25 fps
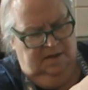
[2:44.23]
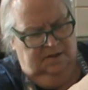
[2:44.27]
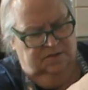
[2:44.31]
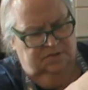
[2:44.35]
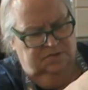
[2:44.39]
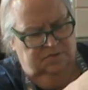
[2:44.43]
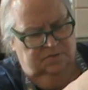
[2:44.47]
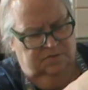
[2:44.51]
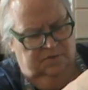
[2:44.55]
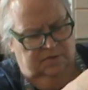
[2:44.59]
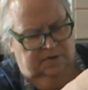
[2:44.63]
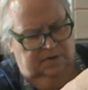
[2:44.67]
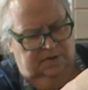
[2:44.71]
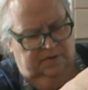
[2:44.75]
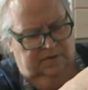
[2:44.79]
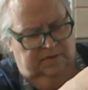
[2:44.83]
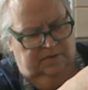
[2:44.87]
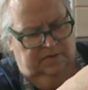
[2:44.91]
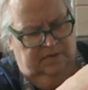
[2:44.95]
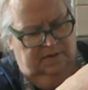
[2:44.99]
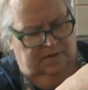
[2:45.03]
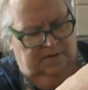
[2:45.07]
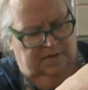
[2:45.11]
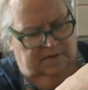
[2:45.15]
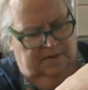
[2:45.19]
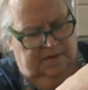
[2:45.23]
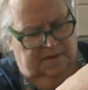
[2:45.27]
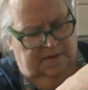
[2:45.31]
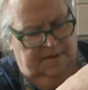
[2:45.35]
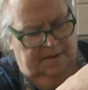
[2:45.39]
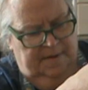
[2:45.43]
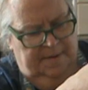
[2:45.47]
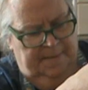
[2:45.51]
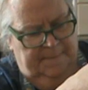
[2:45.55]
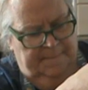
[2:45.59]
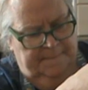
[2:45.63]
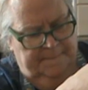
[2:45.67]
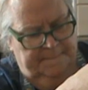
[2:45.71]

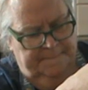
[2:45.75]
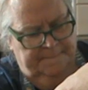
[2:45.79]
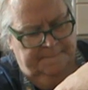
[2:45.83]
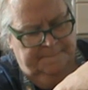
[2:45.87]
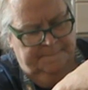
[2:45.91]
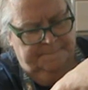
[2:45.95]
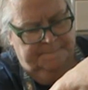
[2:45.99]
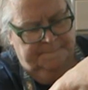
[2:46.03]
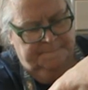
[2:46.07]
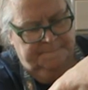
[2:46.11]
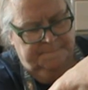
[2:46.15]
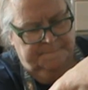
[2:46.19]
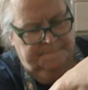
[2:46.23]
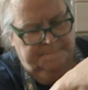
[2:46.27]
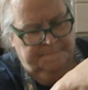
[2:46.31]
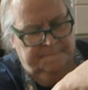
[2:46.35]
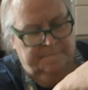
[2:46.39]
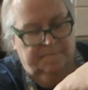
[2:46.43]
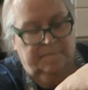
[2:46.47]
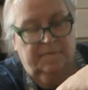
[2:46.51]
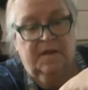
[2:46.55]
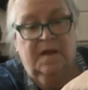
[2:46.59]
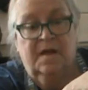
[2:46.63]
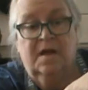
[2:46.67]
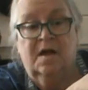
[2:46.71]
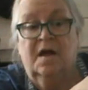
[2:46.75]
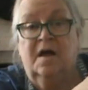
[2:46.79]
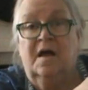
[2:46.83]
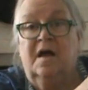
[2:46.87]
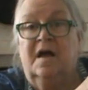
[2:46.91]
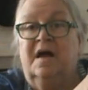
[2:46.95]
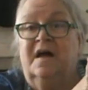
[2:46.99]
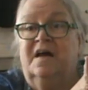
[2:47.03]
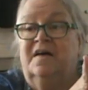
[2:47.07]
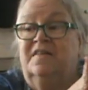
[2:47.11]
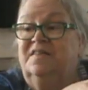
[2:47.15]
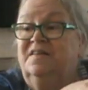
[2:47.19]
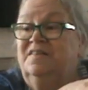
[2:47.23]

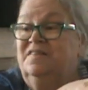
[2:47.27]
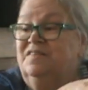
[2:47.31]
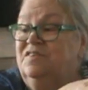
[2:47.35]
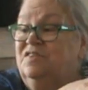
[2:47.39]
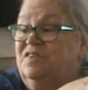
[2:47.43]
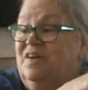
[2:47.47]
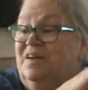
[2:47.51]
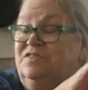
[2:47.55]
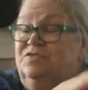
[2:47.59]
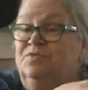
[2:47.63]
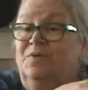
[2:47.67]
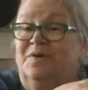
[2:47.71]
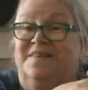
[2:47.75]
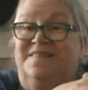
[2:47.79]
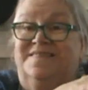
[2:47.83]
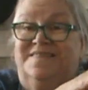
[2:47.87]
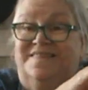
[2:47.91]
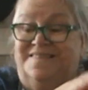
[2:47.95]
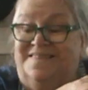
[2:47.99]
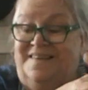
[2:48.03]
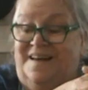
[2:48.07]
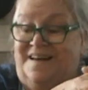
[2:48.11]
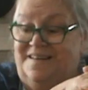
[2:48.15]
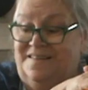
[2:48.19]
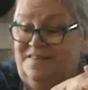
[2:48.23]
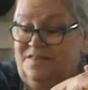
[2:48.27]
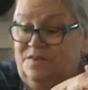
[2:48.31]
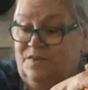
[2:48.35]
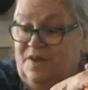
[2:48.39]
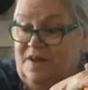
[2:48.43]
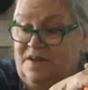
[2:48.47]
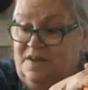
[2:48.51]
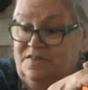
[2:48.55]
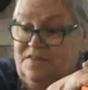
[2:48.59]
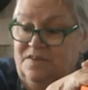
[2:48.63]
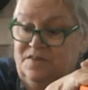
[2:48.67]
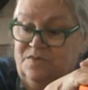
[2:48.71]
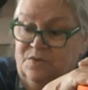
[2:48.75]
This is like twice the size,
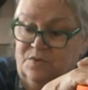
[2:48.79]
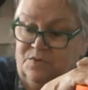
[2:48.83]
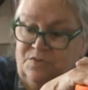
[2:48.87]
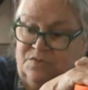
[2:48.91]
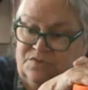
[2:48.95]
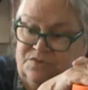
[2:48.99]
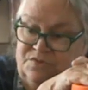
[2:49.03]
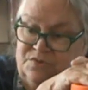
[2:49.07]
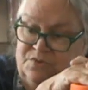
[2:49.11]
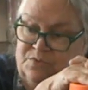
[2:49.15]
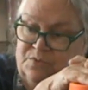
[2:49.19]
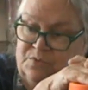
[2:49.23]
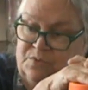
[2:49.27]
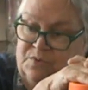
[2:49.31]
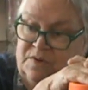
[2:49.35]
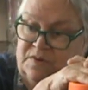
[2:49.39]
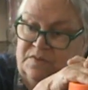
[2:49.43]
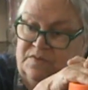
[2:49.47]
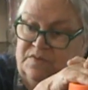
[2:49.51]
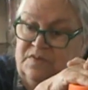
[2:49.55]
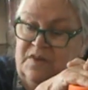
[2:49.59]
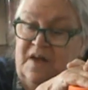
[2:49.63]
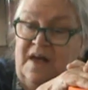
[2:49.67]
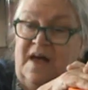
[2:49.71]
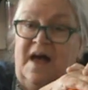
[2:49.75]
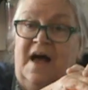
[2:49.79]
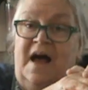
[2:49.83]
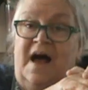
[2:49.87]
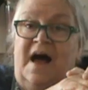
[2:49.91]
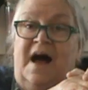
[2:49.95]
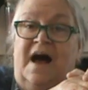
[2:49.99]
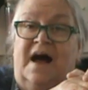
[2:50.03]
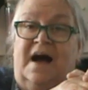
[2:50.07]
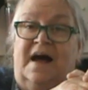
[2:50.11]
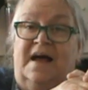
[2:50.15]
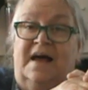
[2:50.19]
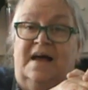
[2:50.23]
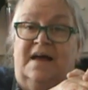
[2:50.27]
okay? This holds two quarts
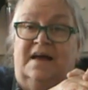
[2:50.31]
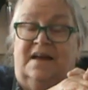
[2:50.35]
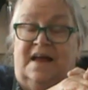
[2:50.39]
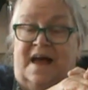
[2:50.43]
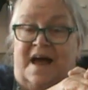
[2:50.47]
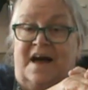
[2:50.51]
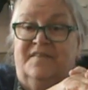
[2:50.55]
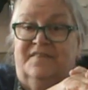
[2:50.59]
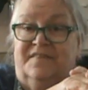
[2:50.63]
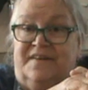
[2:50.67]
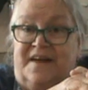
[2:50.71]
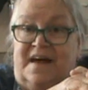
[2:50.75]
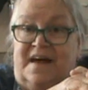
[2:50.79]
and half